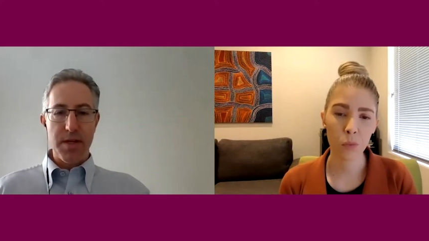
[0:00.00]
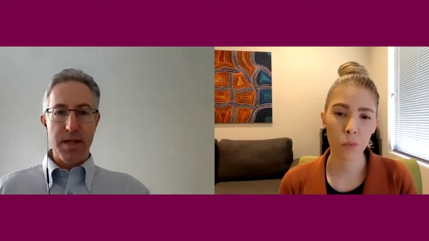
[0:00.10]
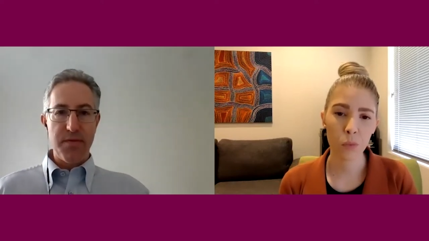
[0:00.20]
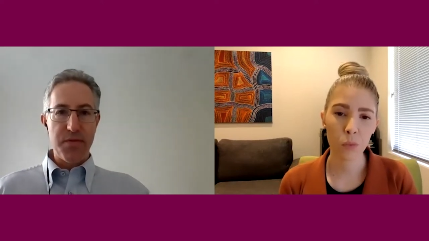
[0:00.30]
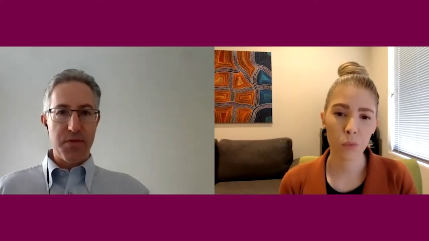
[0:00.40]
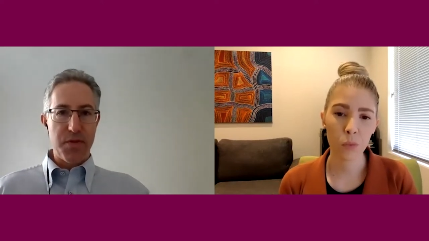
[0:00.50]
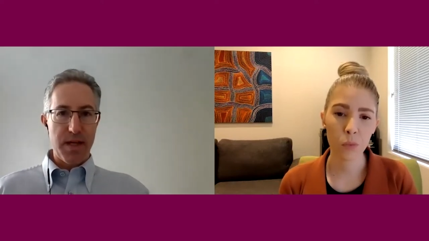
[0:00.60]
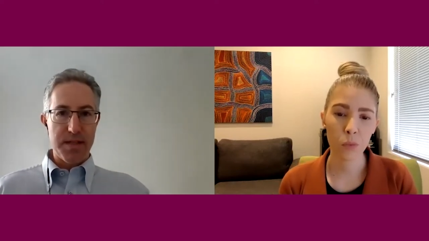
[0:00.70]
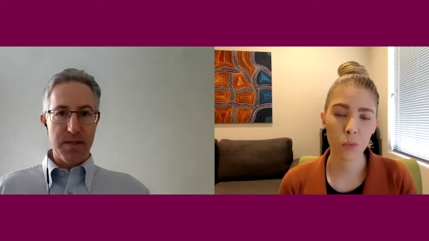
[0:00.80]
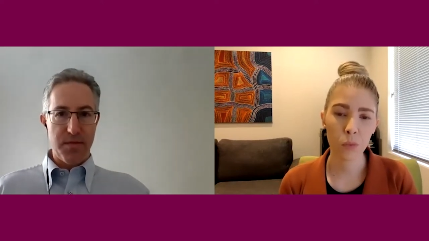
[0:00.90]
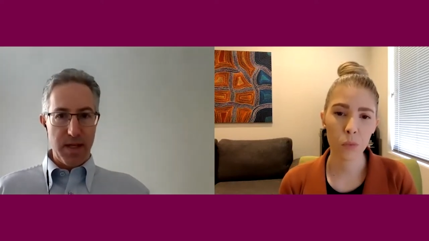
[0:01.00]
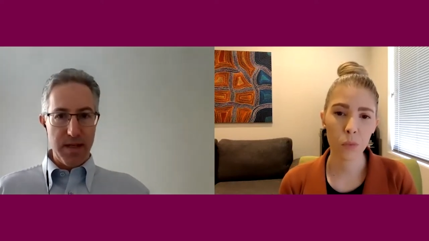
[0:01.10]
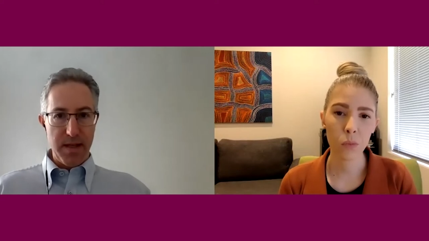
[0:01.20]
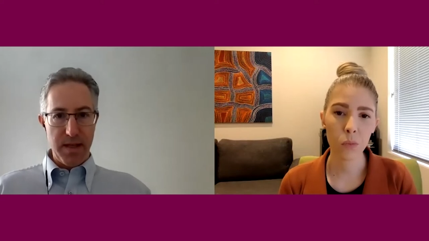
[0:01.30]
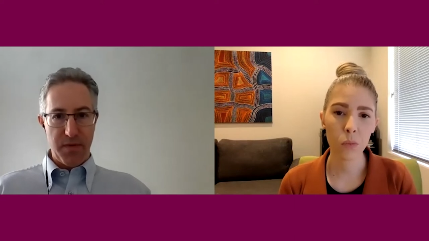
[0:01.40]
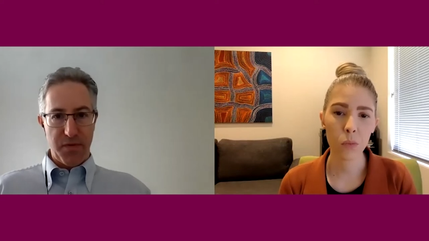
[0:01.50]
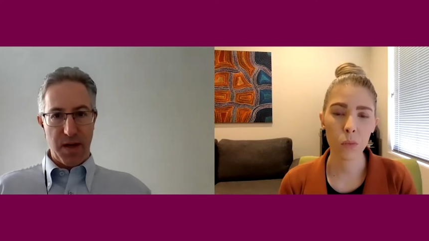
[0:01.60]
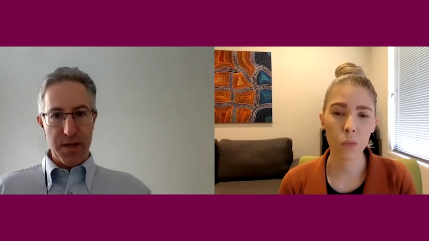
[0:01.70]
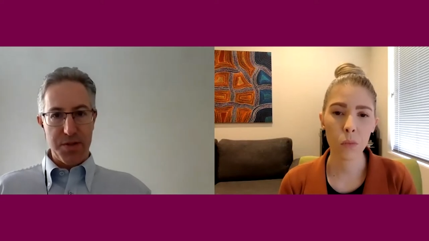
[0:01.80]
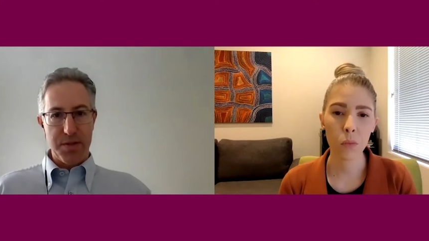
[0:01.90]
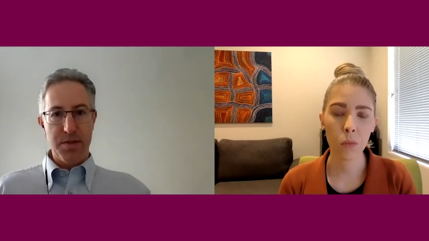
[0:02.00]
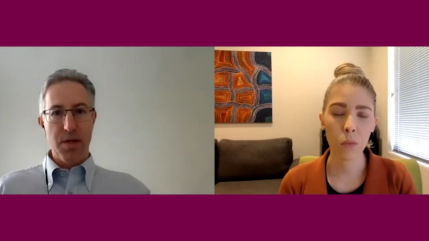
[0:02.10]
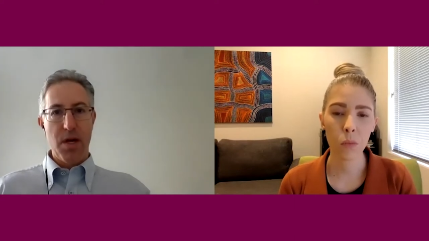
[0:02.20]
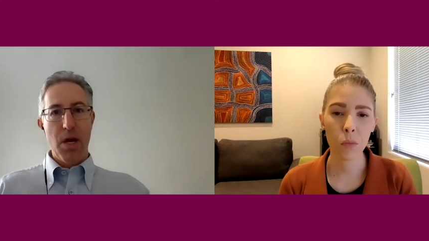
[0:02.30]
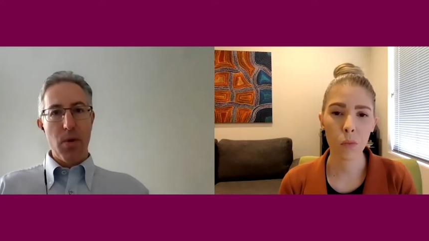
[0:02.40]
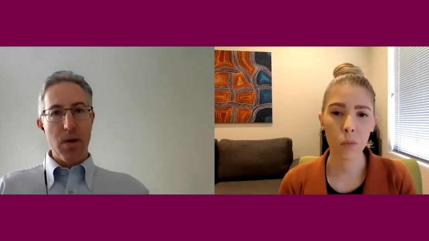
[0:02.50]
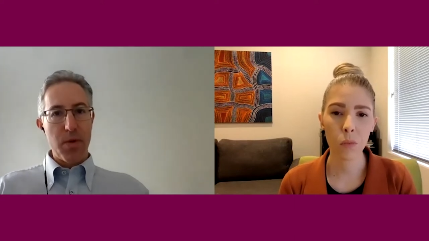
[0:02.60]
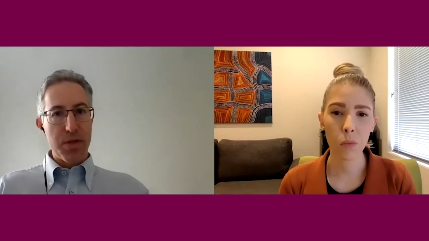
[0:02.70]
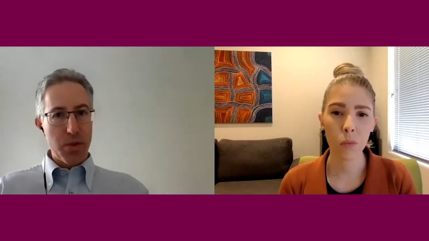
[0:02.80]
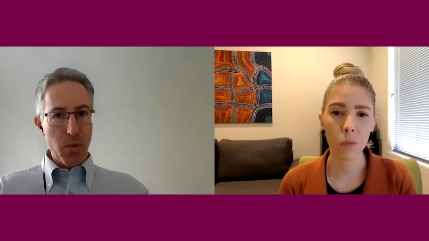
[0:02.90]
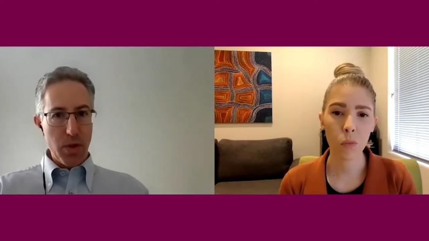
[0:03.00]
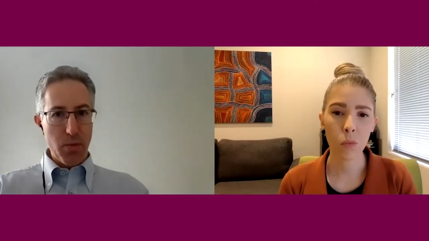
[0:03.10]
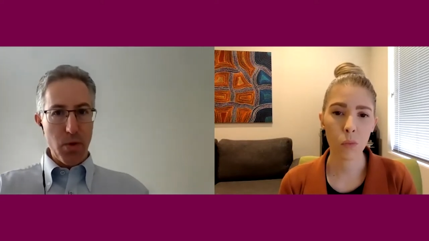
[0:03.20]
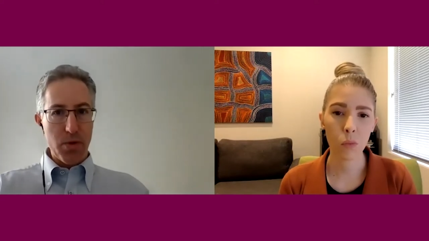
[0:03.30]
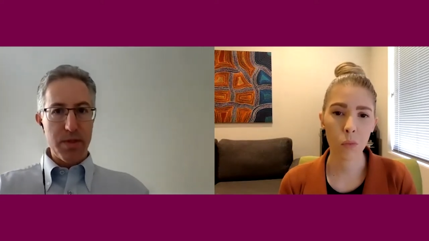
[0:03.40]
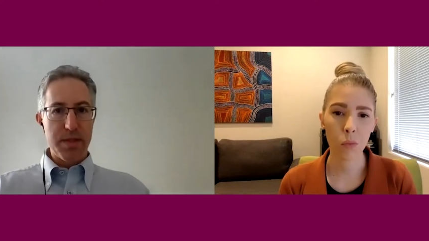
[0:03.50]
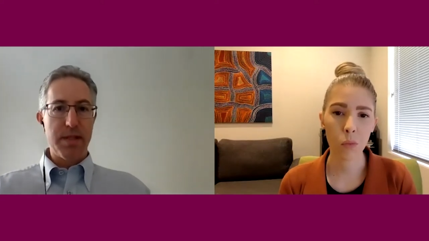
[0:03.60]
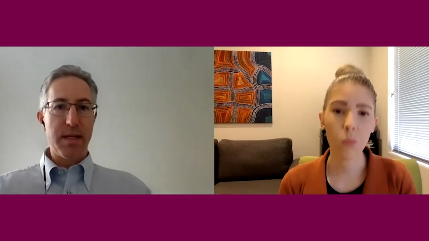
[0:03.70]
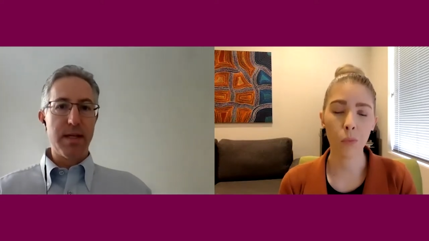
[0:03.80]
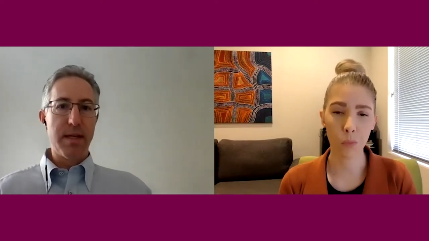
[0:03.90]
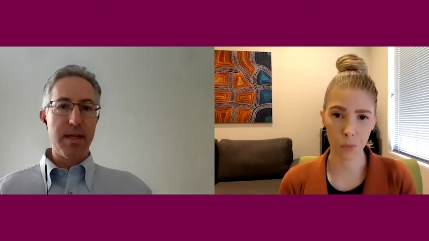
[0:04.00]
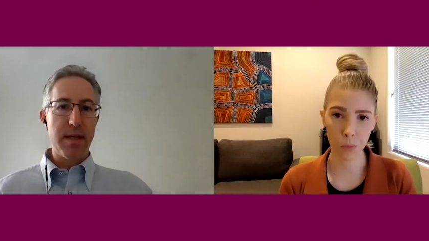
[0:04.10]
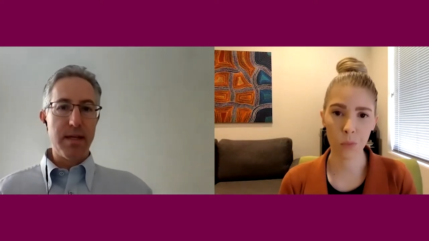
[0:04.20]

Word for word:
Speaker 1: that even tests of inner ear function, where we squirt water into the inner mm-hmm.